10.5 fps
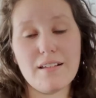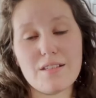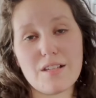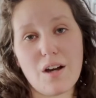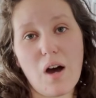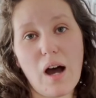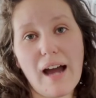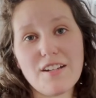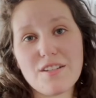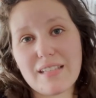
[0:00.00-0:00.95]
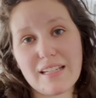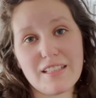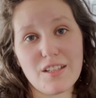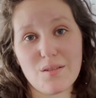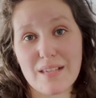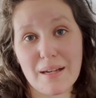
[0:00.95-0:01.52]
So I just like to
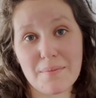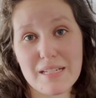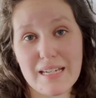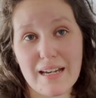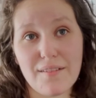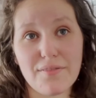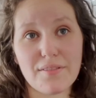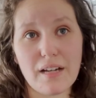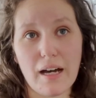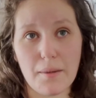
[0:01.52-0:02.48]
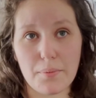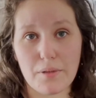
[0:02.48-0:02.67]
use MDF,